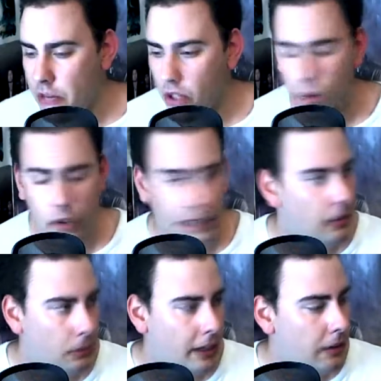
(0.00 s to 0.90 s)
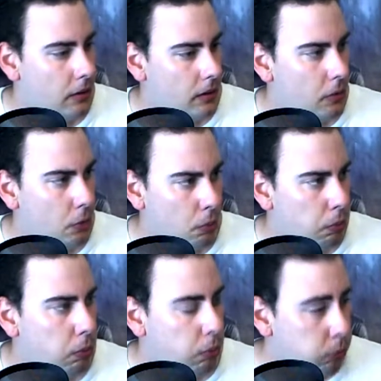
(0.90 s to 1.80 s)
here recording. And
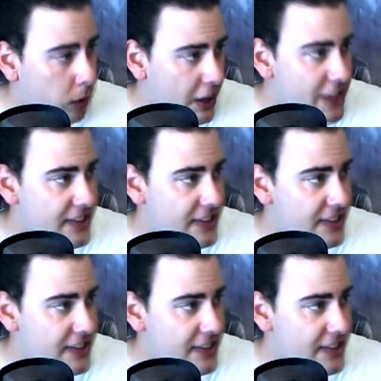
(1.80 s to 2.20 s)
what